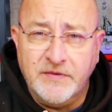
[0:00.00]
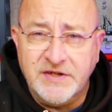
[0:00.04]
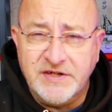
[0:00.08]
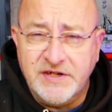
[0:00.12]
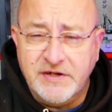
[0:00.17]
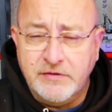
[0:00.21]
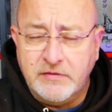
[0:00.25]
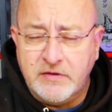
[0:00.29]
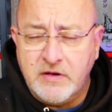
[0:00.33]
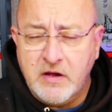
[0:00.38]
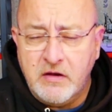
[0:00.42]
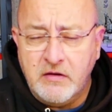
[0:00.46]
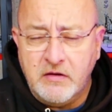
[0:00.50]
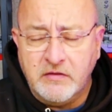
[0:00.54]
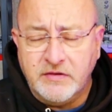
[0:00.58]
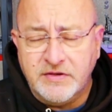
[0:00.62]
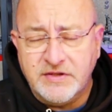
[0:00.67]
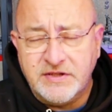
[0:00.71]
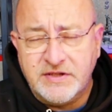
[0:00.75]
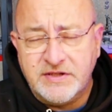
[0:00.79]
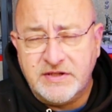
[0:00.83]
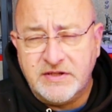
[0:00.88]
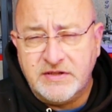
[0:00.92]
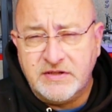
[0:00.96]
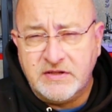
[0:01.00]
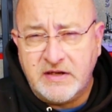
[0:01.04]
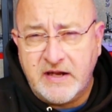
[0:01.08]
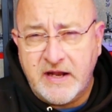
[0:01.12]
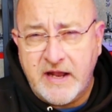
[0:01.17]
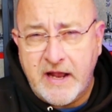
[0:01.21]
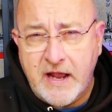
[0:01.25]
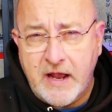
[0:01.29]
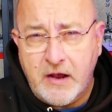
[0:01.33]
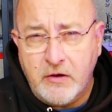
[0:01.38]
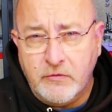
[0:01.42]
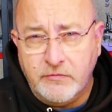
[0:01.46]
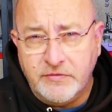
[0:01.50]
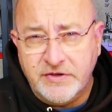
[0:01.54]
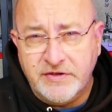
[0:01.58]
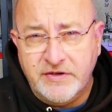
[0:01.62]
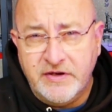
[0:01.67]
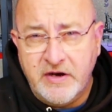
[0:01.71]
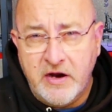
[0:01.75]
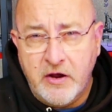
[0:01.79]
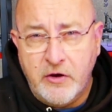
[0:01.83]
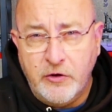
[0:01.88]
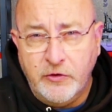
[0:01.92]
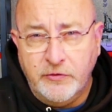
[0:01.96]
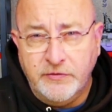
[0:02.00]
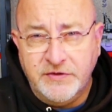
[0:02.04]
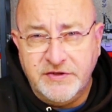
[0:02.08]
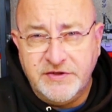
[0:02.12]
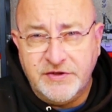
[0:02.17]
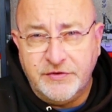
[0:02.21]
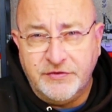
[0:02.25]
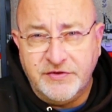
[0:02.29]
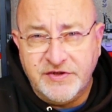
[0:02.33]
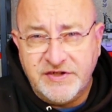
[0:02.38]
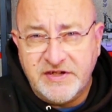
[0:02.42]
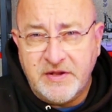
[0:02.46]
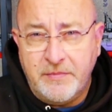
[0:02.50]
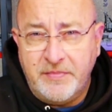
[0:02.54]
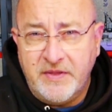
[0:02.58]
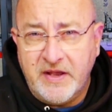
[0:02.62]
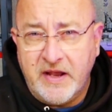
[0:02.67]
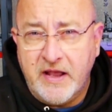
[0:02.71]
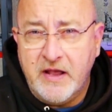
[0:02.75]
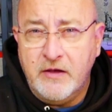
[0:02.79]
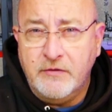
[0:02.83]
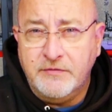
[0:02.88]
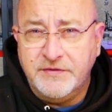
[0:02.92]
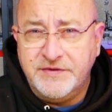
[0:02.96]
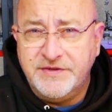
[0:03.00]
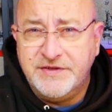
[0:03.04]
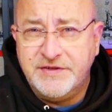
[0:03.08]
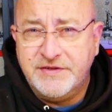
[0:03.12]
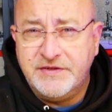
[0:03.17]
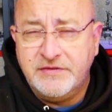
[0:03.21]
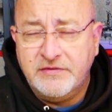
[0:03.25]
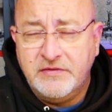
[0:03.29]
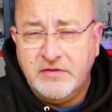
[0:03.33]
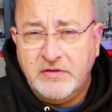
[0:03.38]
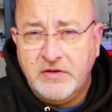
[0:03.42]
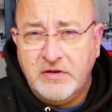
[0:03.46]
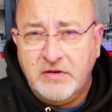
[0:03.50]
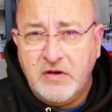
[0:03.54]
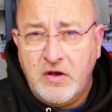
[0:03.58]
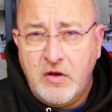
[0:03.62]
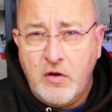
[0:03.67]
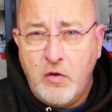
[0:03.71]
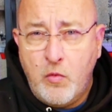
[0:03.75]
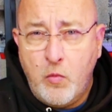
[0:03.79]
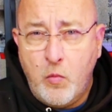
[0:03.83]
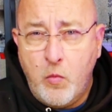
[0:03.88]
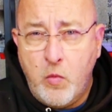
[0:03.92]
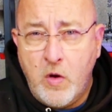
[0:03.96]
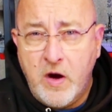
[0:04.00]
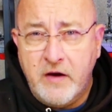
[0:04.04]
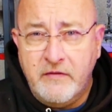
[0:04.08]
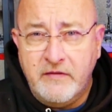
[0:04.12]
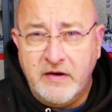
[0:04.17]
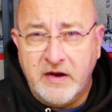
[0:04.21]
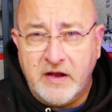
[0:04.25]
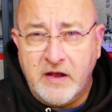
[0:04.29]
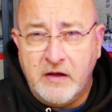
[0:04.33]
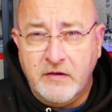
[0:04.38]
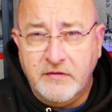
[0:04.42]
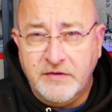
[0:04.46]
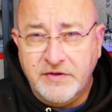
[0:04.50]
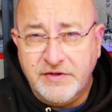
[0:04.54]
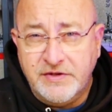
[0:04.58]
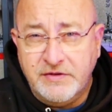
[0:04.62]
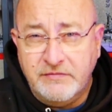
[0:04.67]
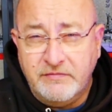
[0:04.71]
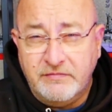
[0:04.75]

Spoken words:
so you can't count nodes on something else where it goes.